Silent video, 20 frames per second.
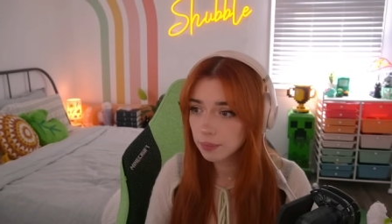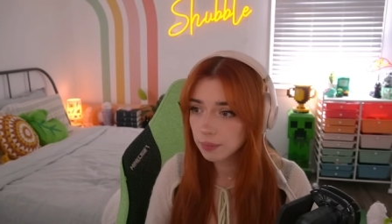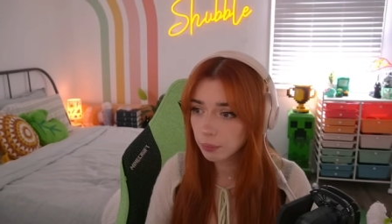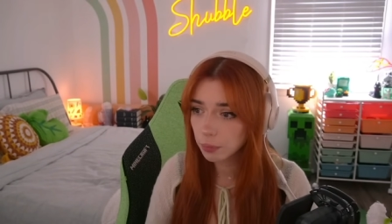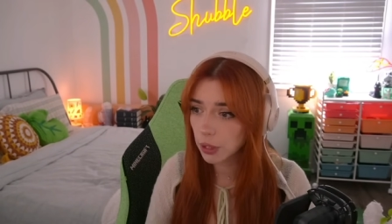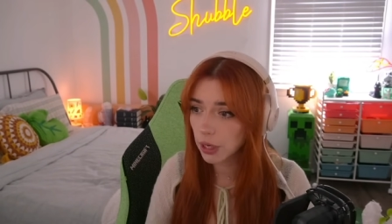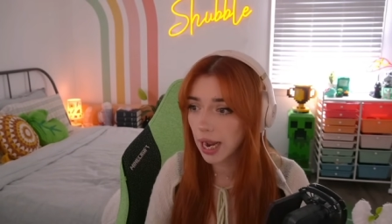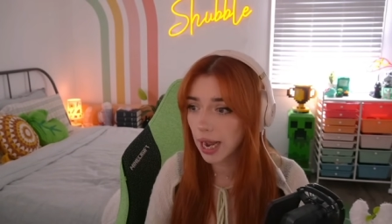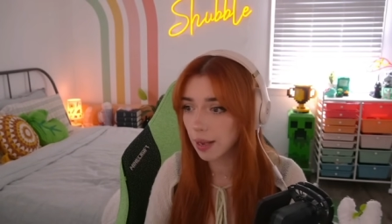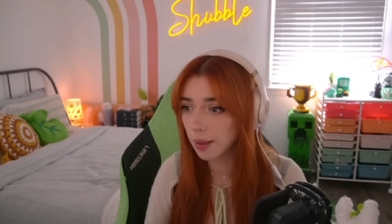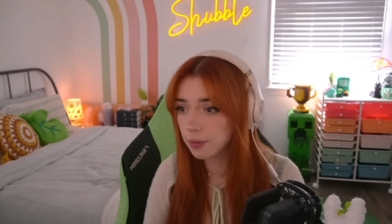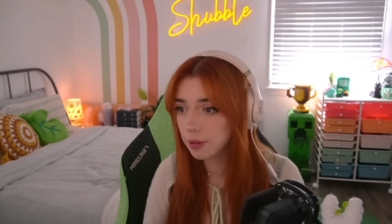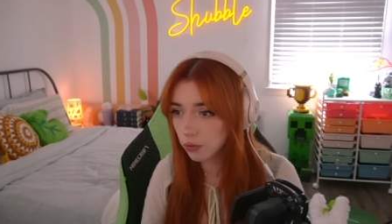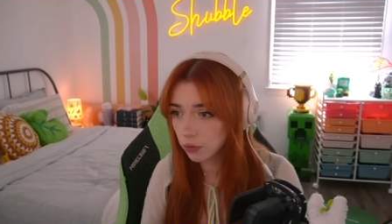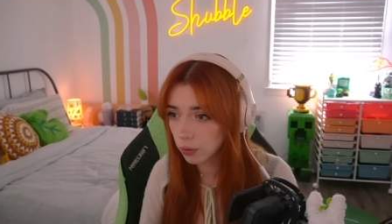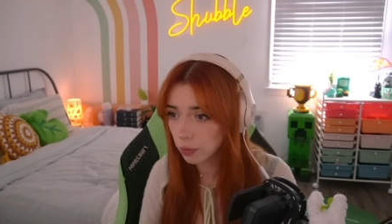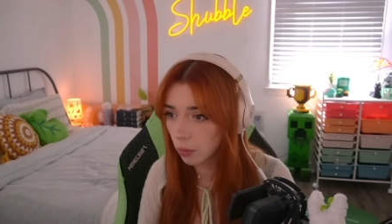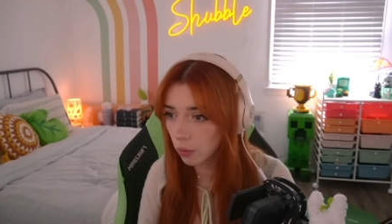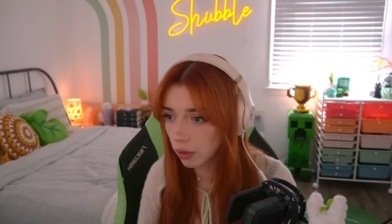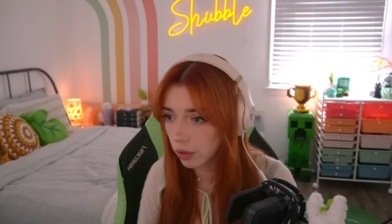perhaps,
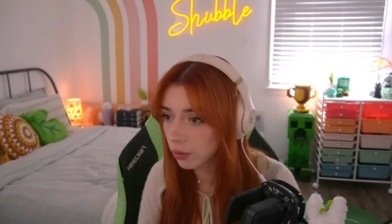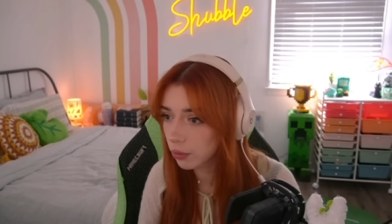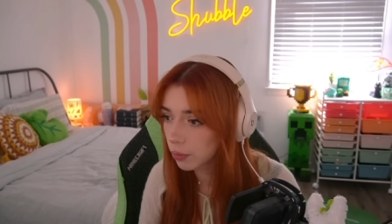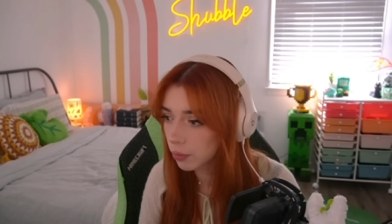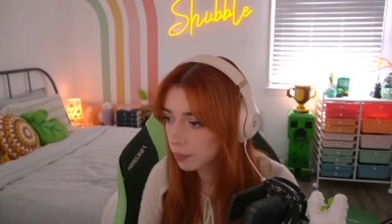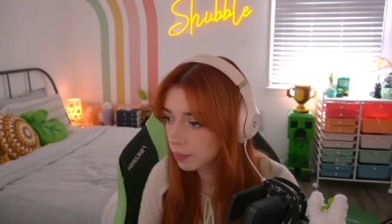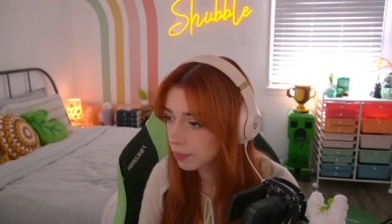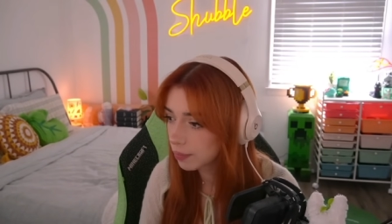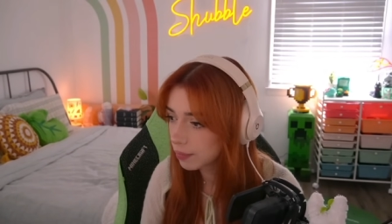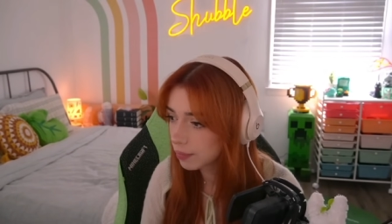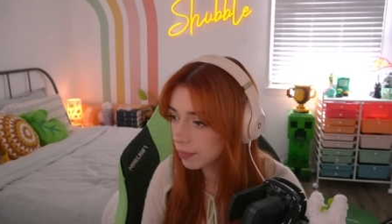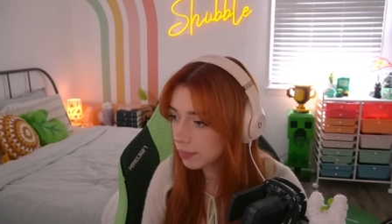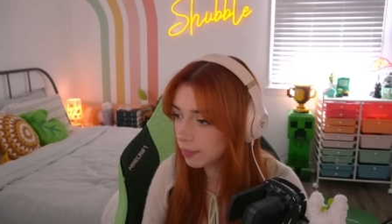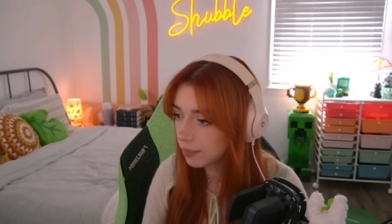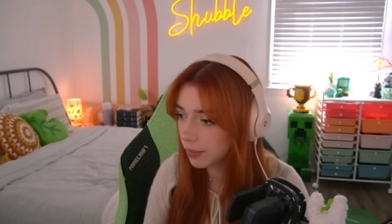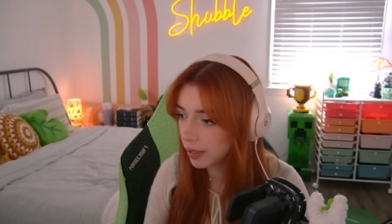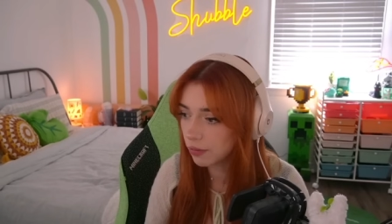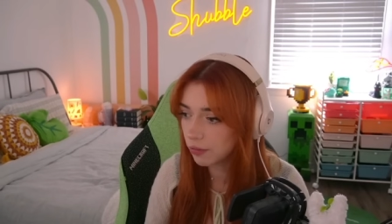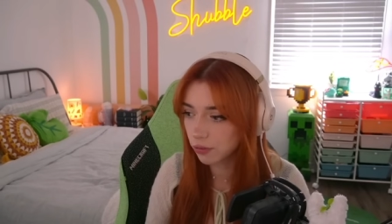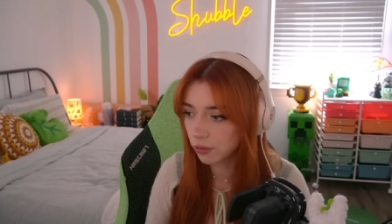for more
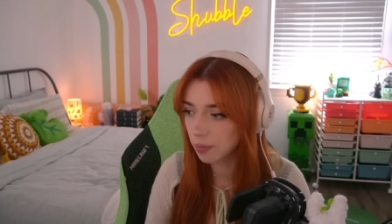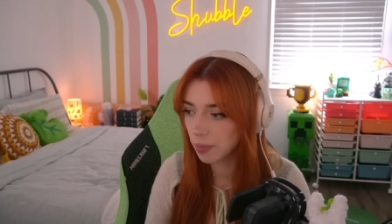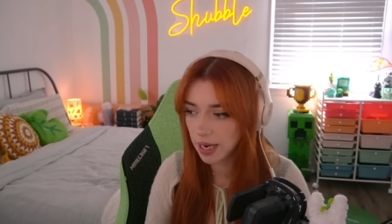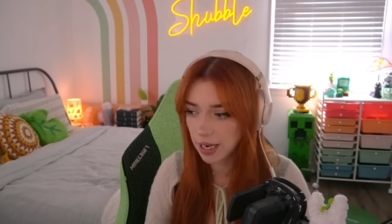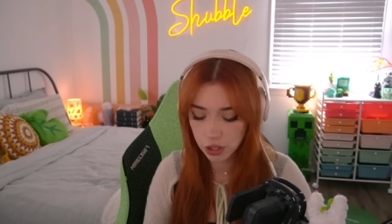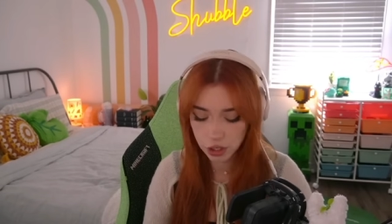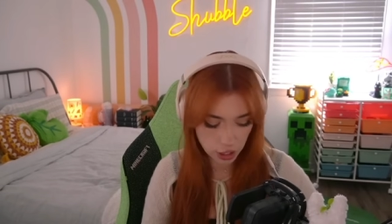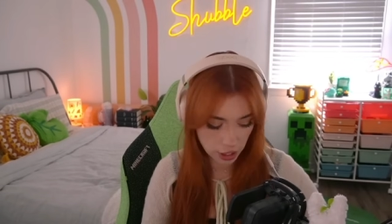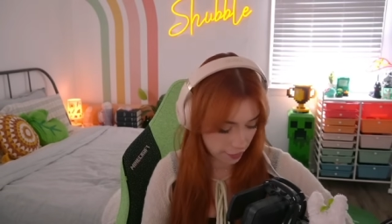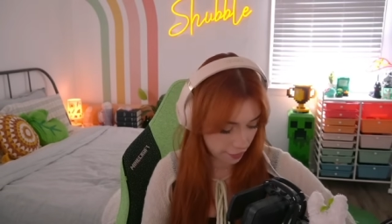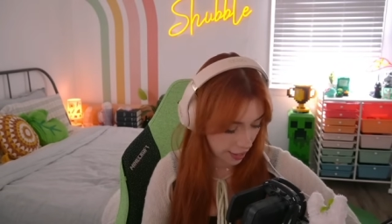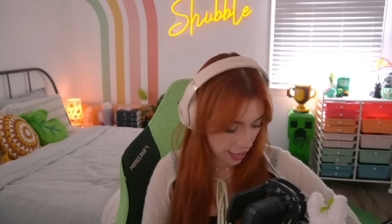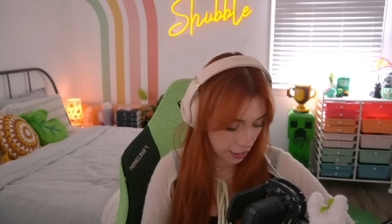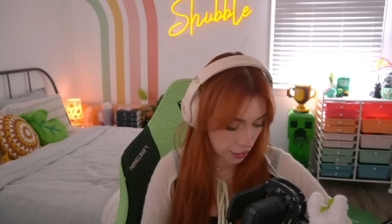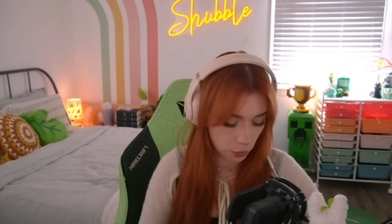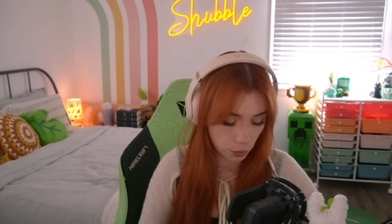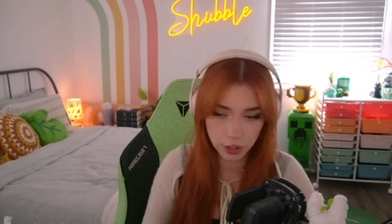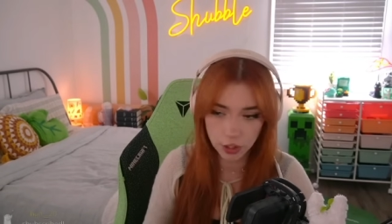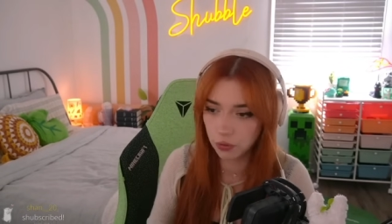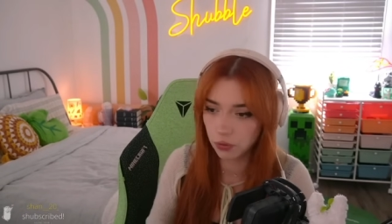information, if
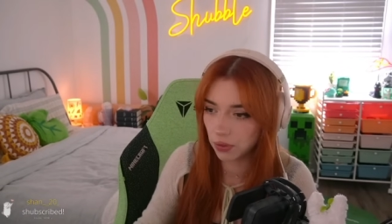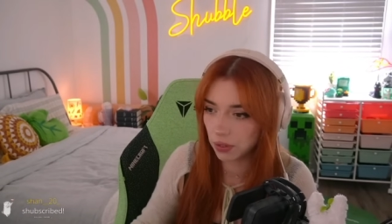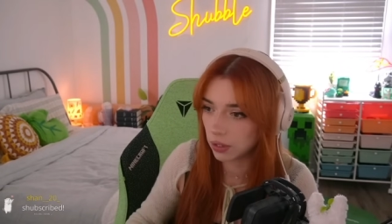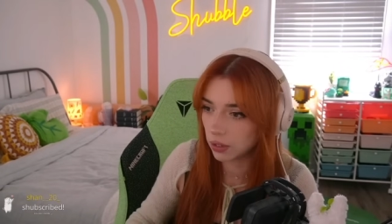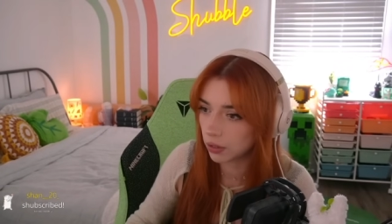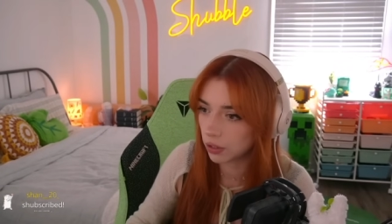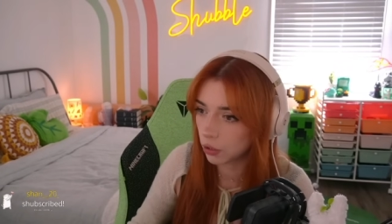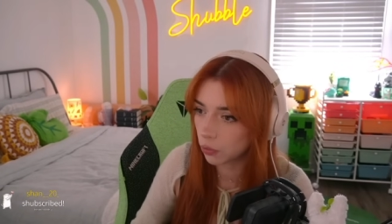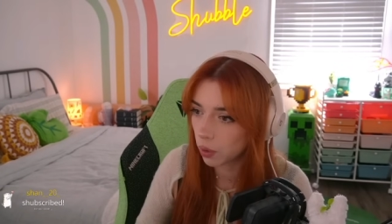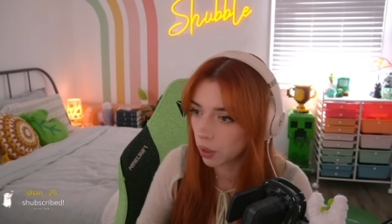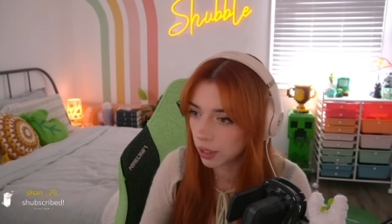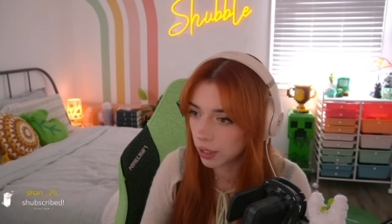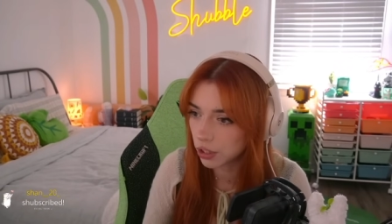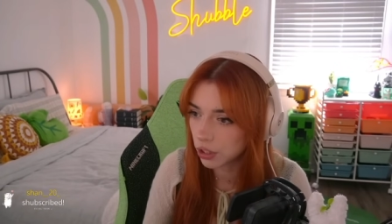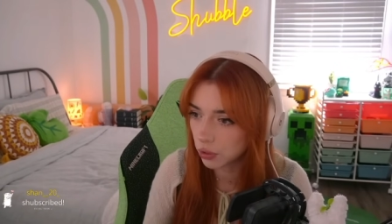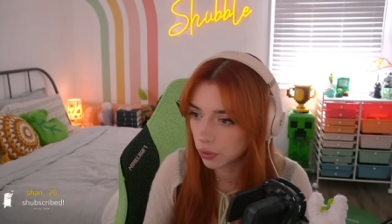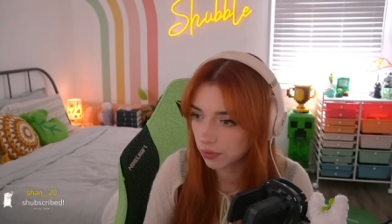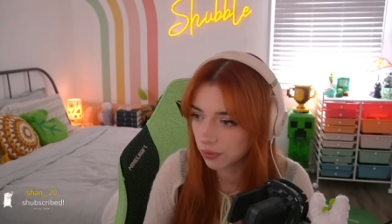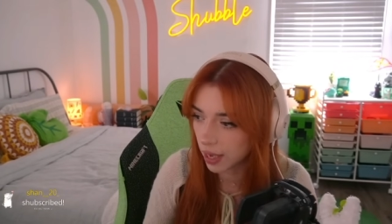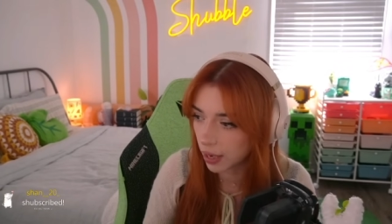that's what you feel you want to
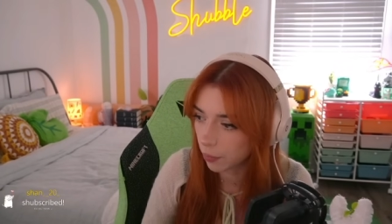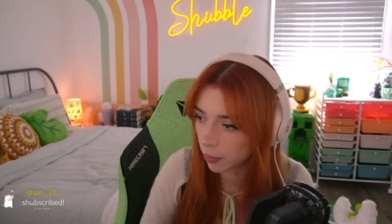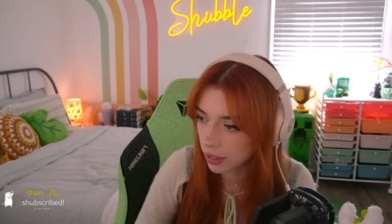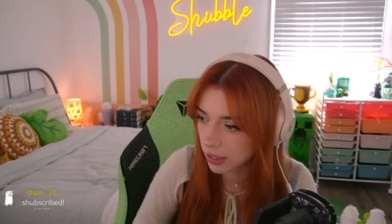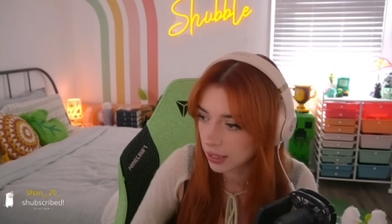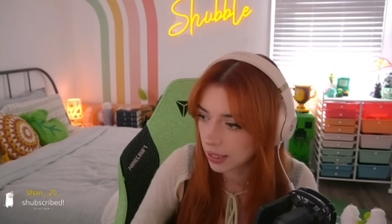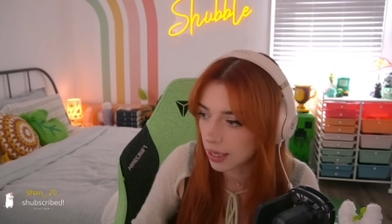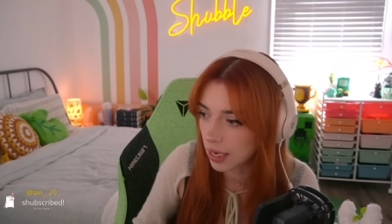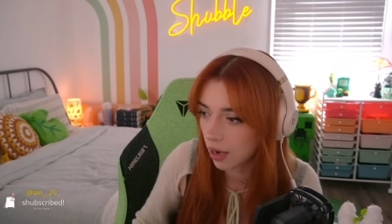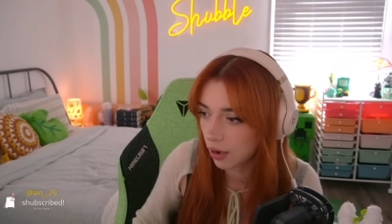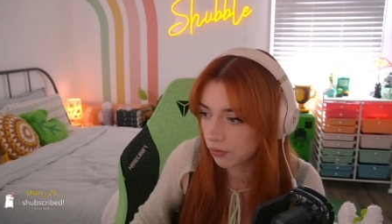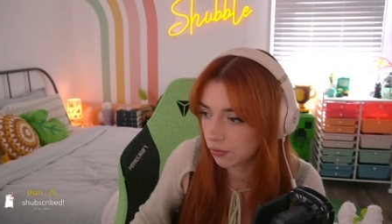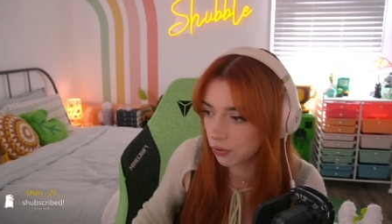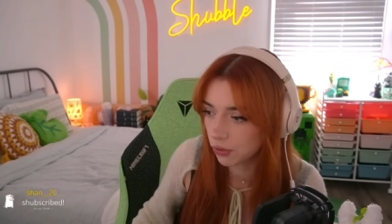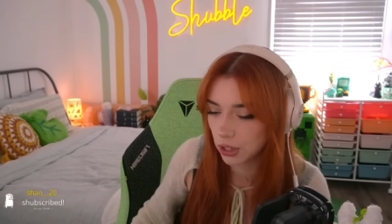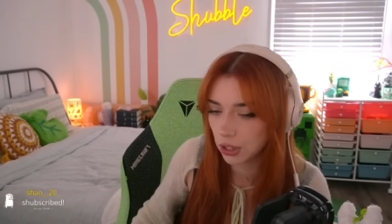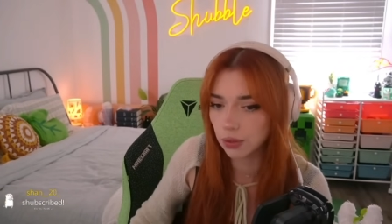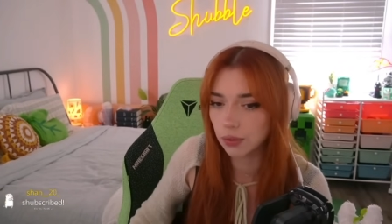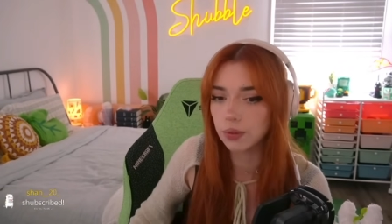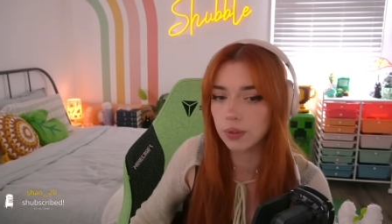do, if that wasn't enough for
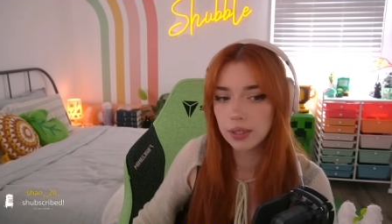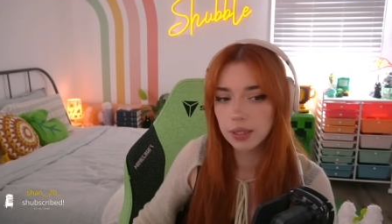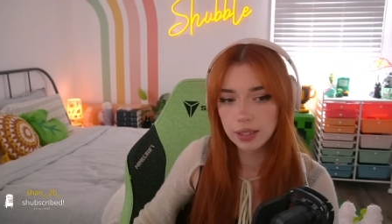you.